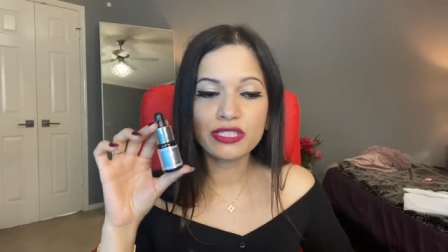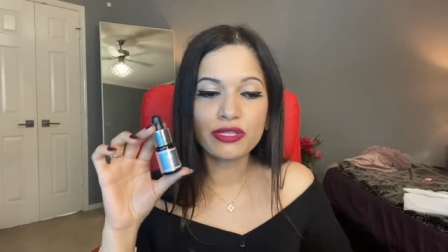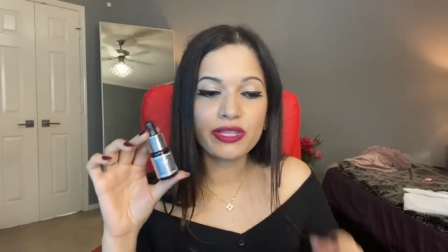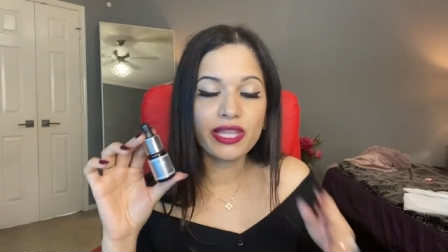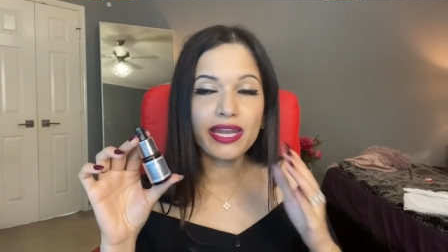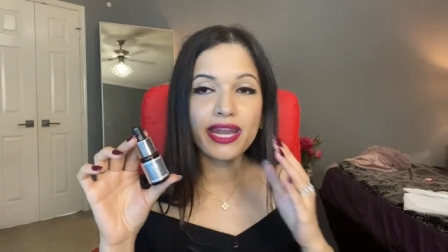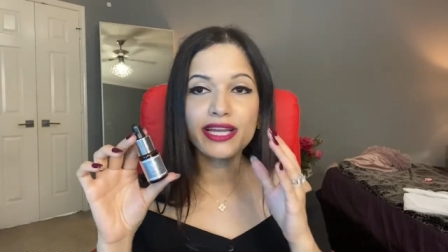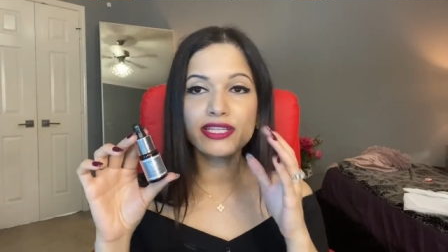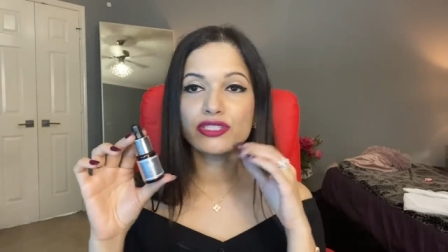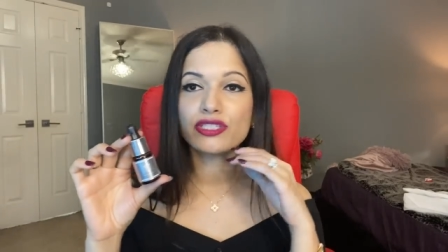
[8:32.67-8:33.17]
So
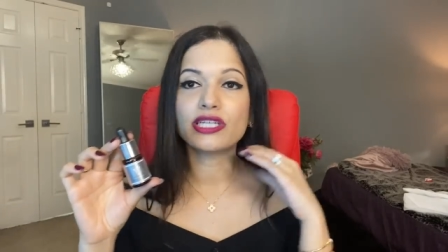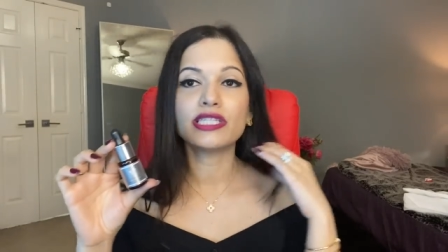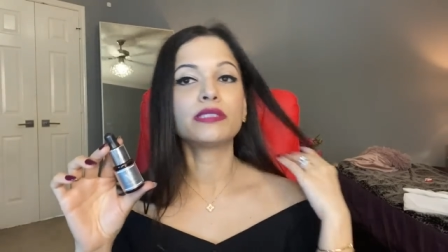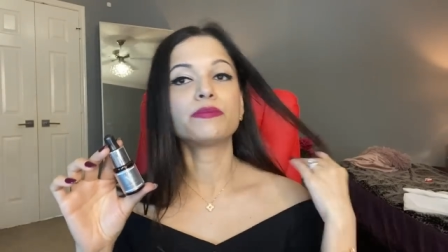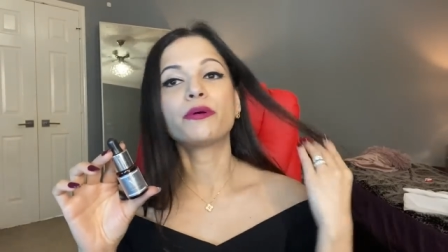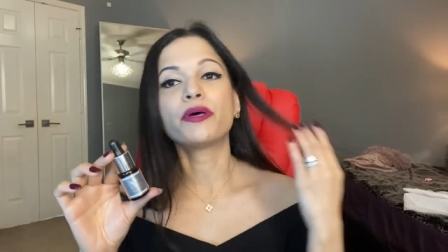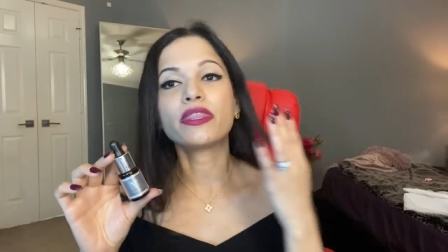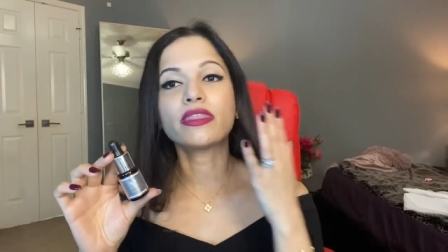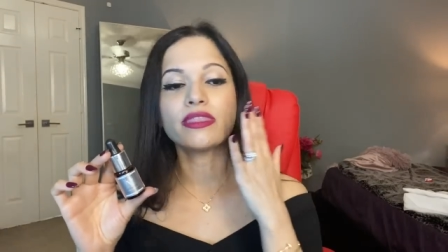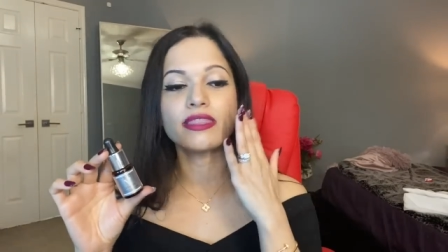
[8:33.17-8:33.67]
then I just
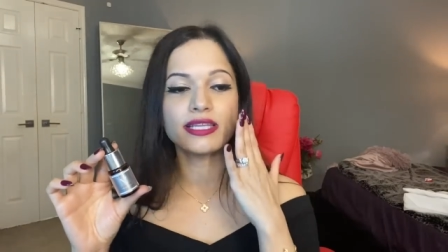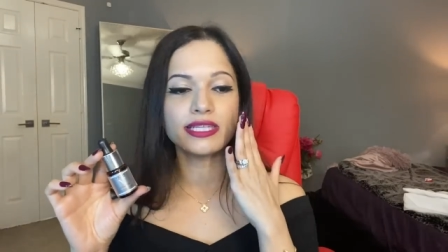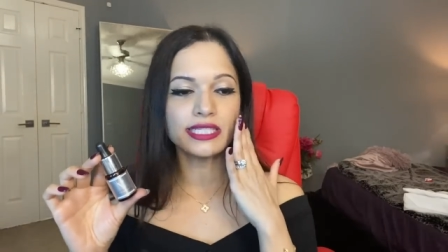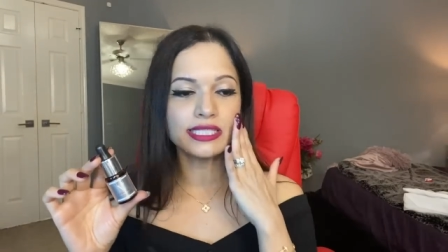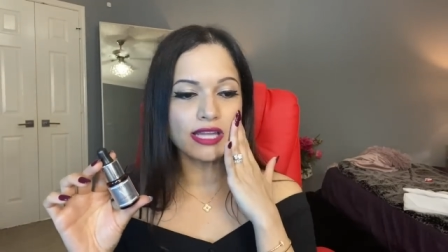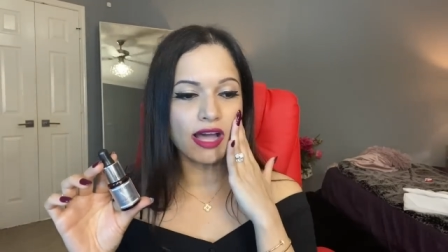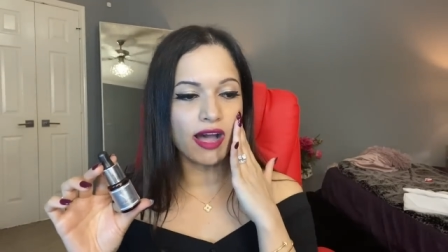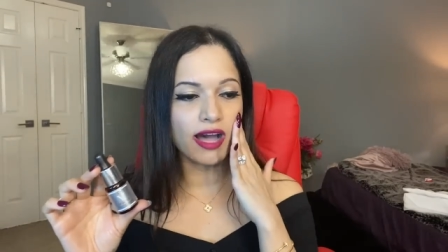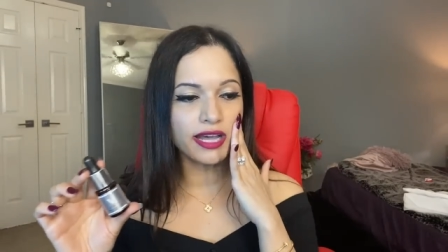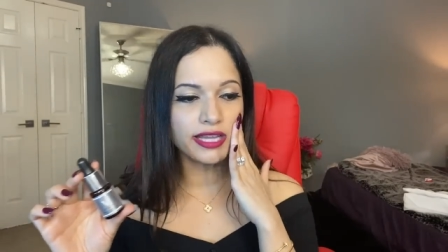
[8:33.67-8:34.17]
put
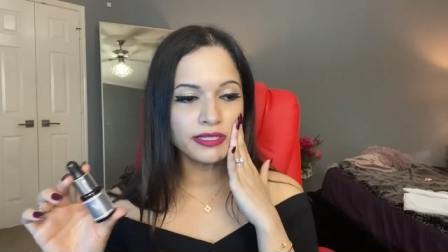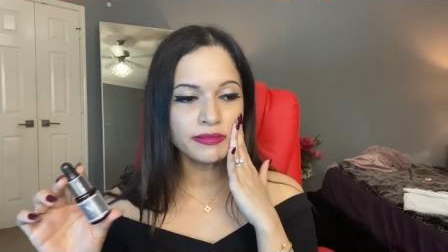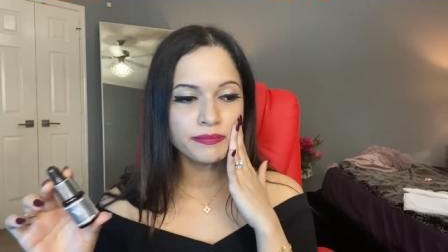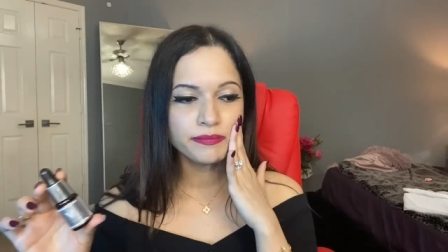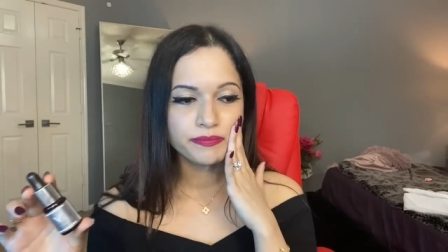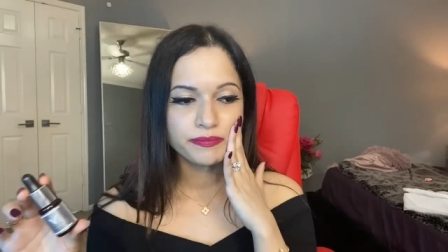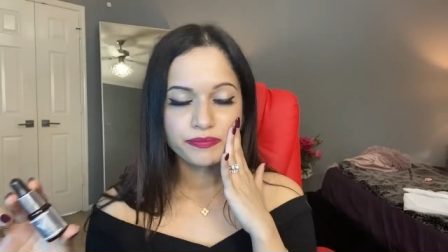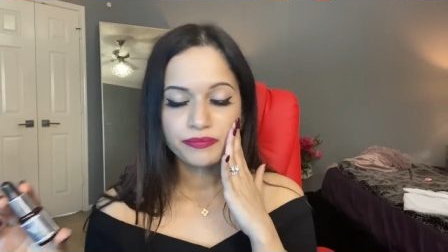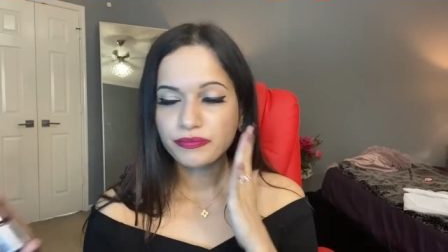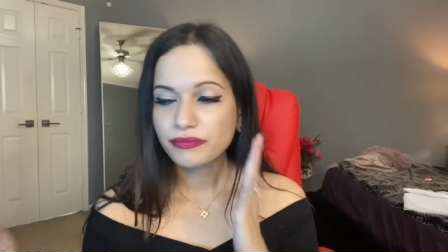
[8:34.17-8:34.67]
this on,
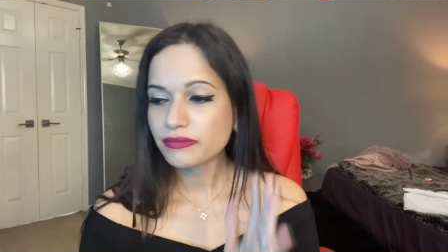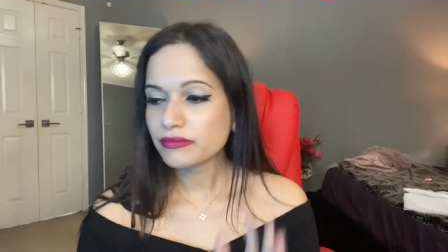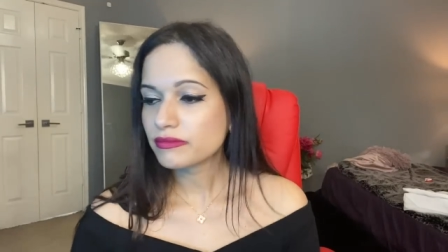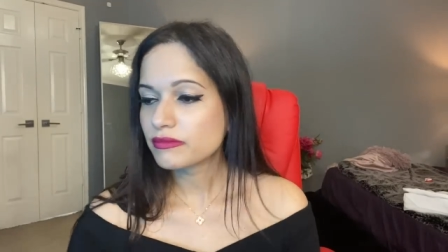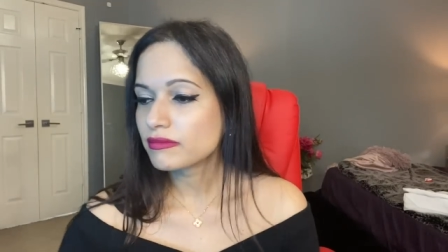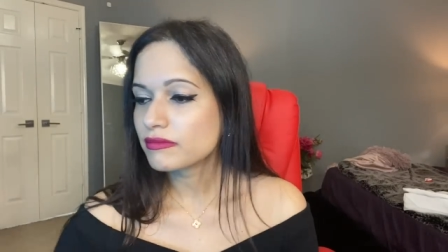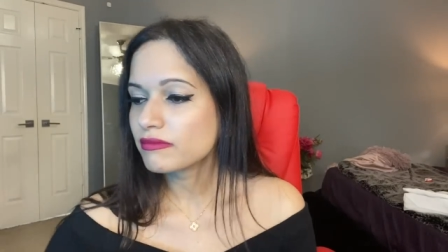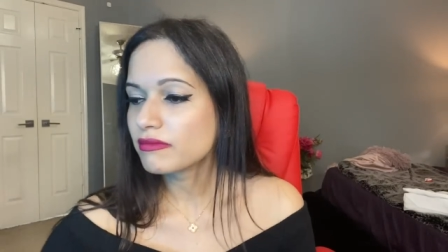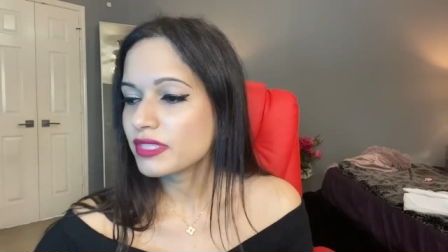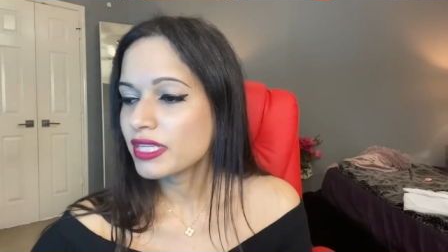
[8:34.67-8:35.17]

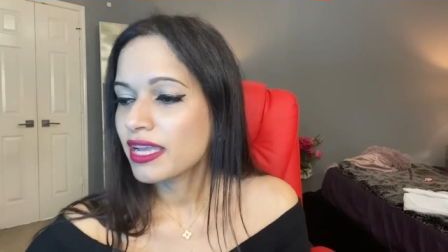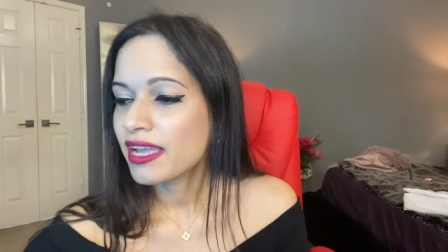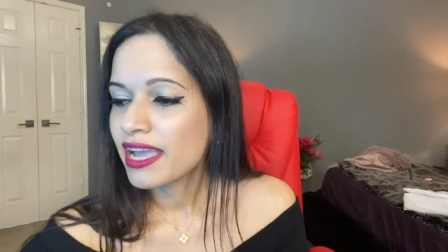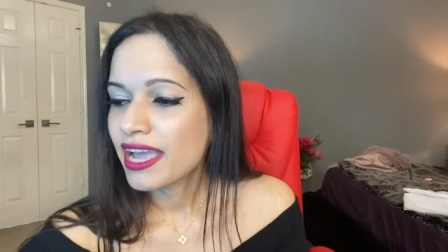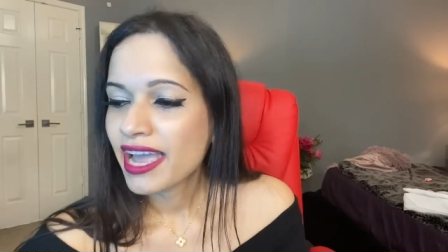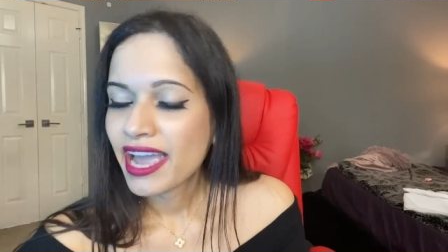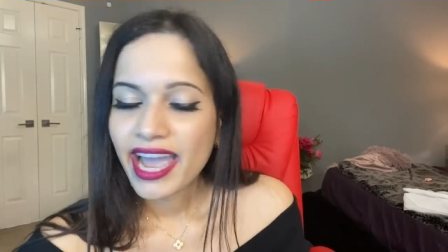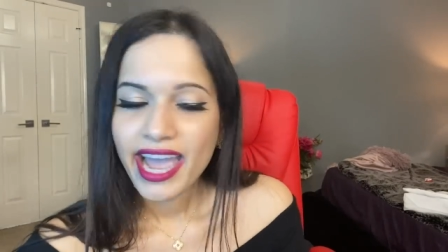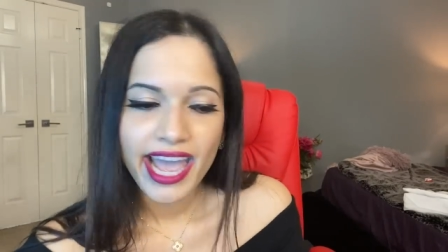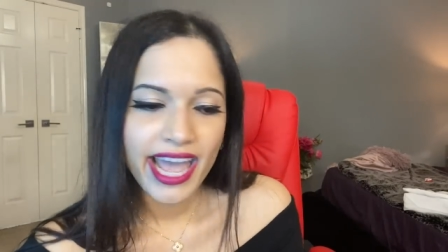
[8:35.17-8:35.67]

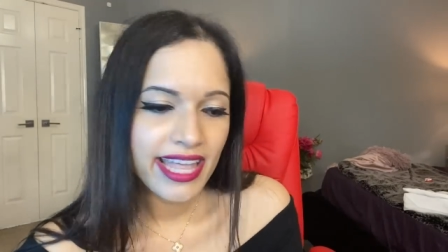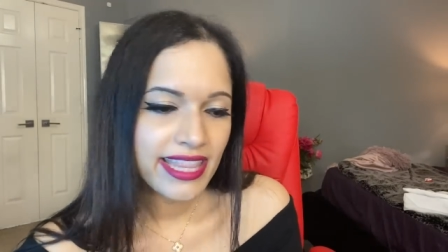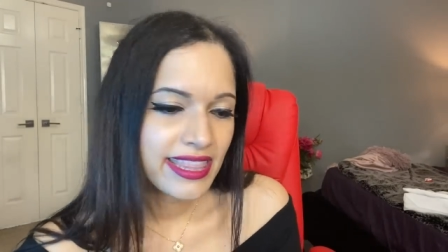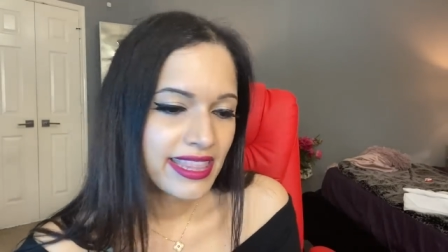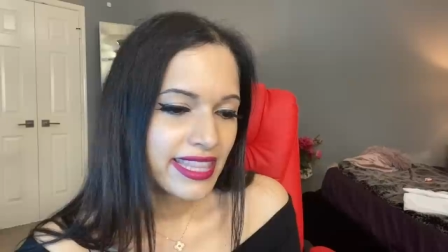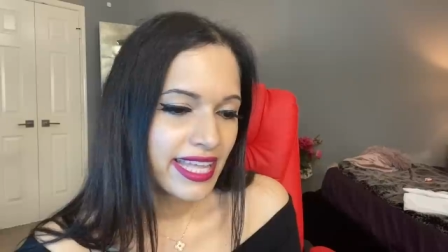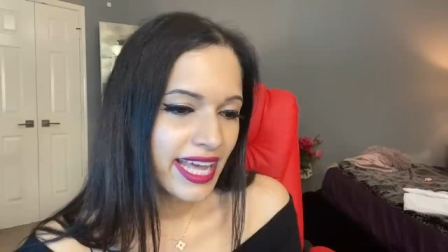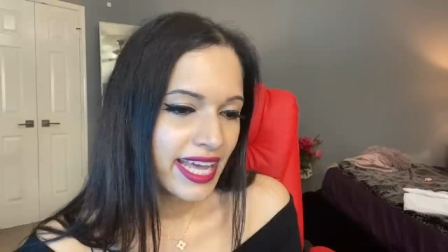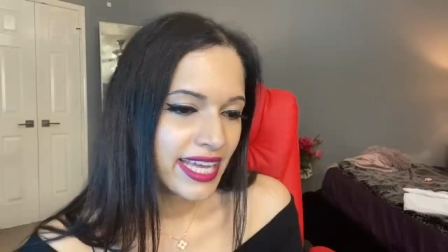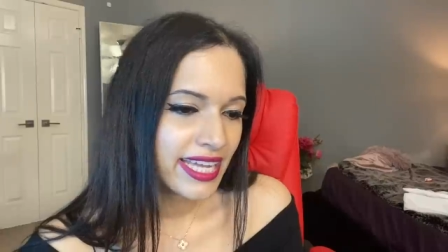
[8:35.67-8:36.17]

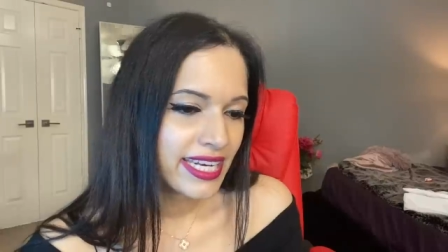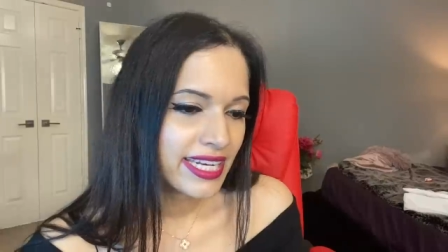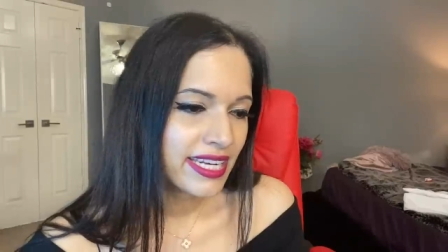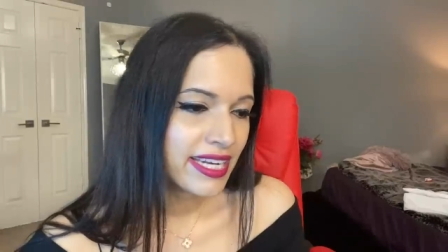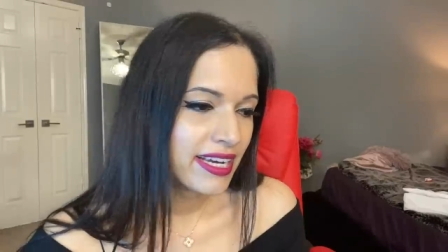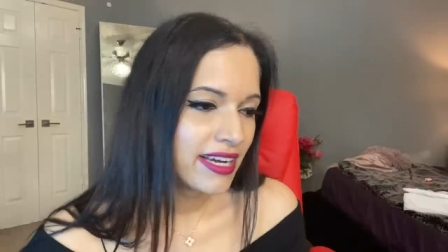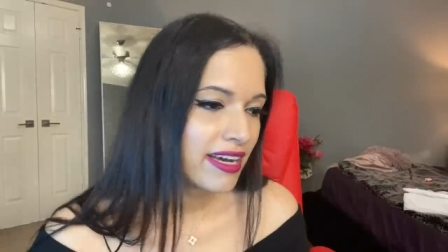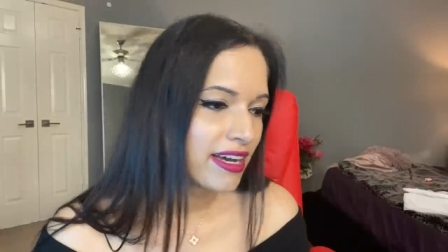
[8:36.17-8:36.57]
and then